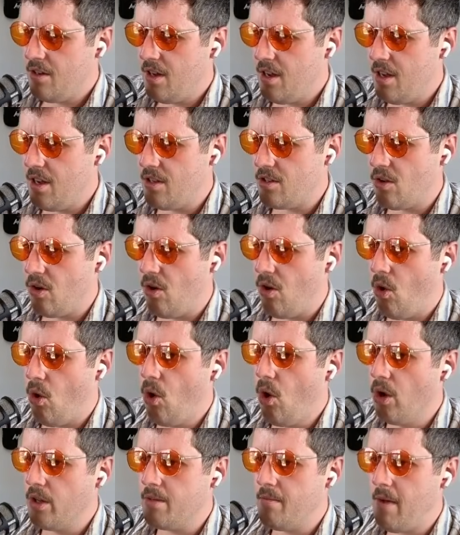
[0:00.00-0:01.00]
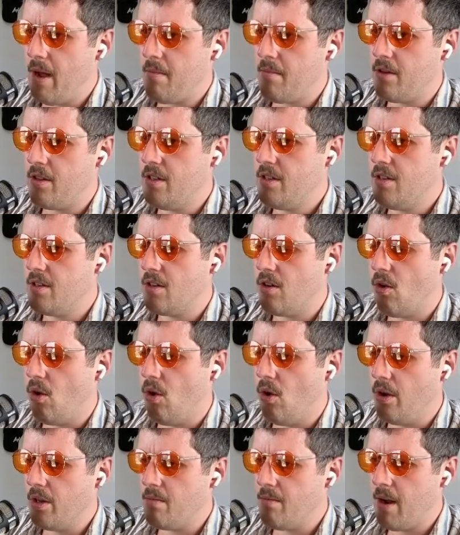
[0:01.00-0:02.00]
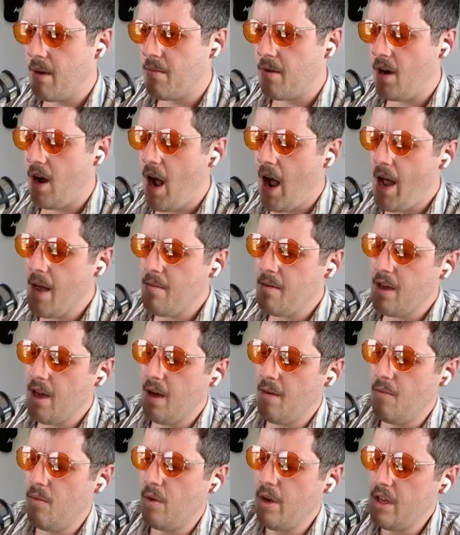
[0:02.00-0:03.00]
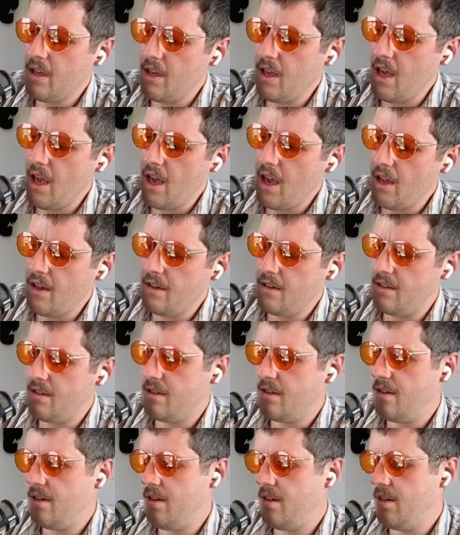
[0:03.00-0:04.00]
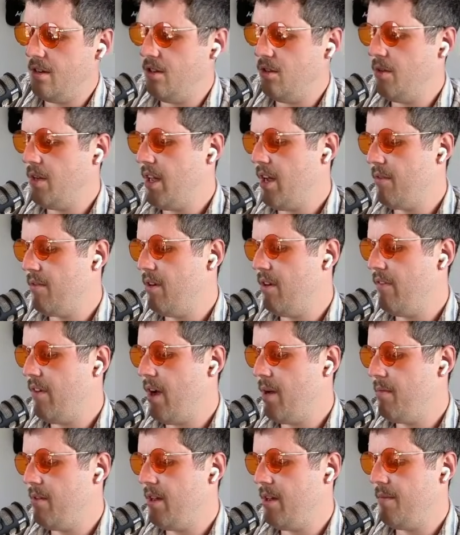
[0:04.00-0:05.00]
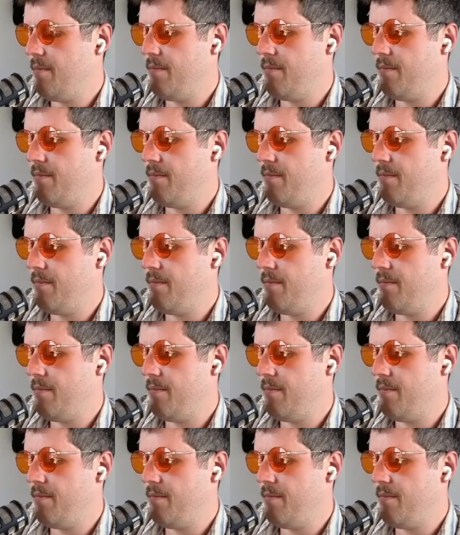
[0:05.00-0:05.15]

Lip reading: is old member. This is an old member. IBM, we can't. Do we get rid of IBM?